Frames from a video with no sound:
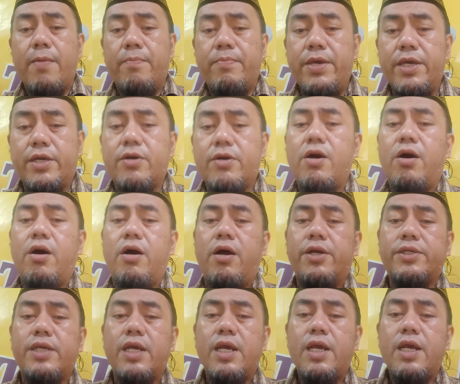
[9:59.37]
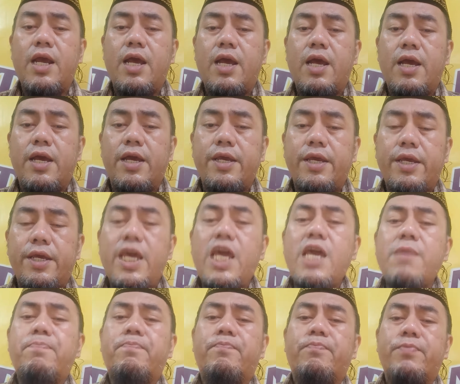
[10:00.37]
Because
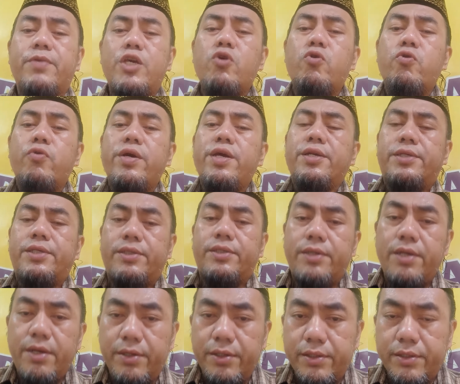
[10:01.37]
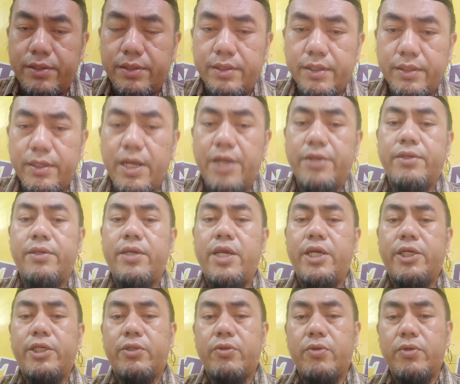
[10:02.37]
if you insist that
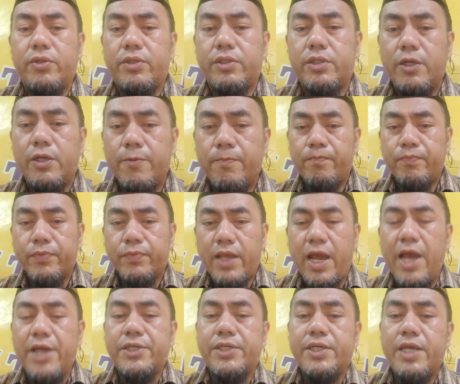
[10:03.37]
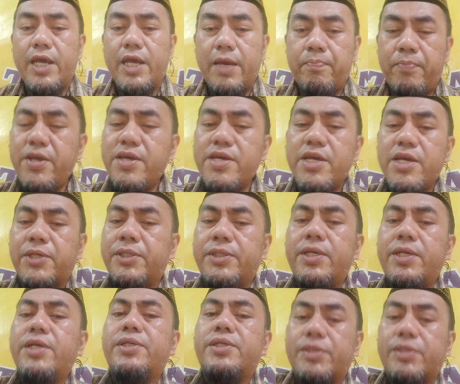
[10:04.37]
Jesus has
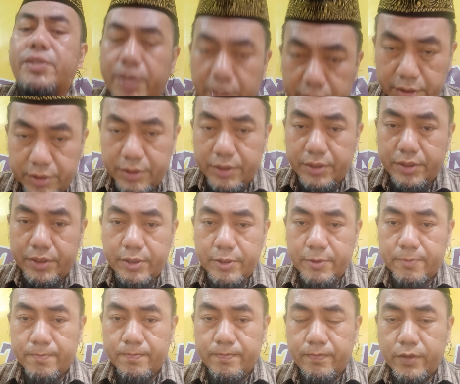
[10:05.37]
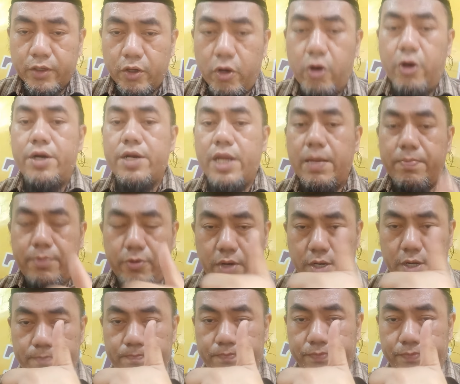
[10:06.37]
pre-existence, or number one,